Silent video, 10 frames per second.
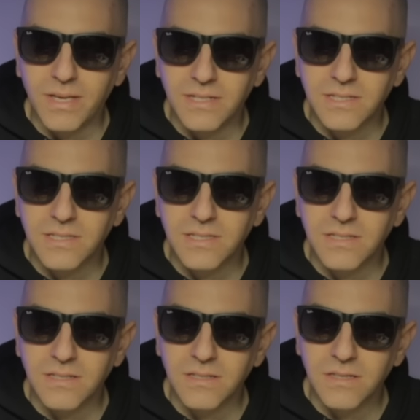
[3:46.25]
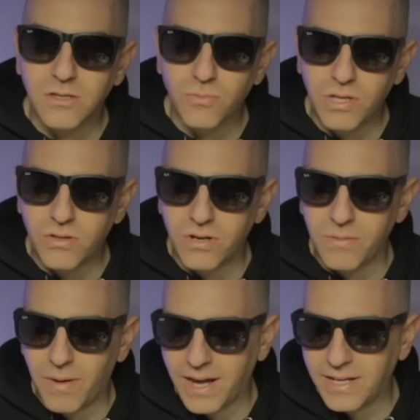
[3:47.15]
is
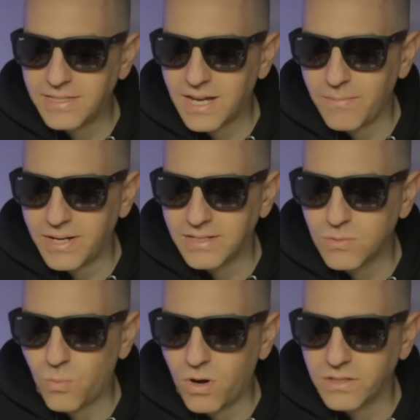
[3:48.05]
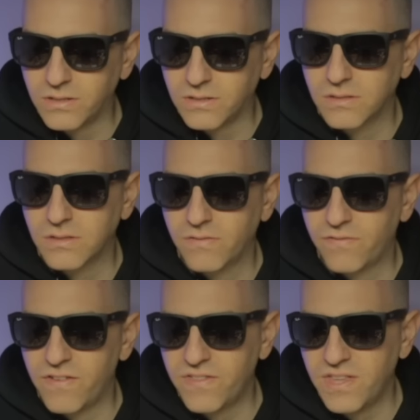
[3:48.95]
3:30 my time and it's
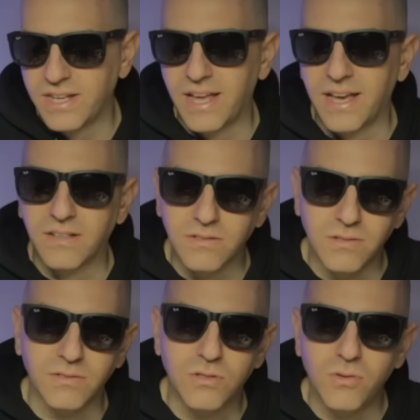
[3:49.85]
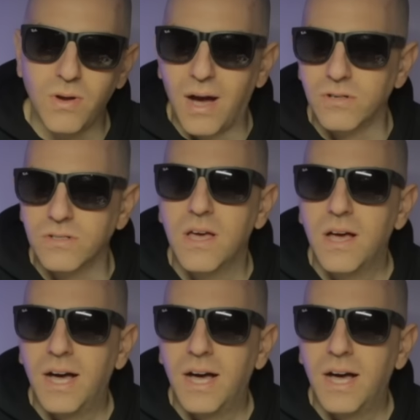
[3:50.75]
1:15 now. So yeah, 2 hours.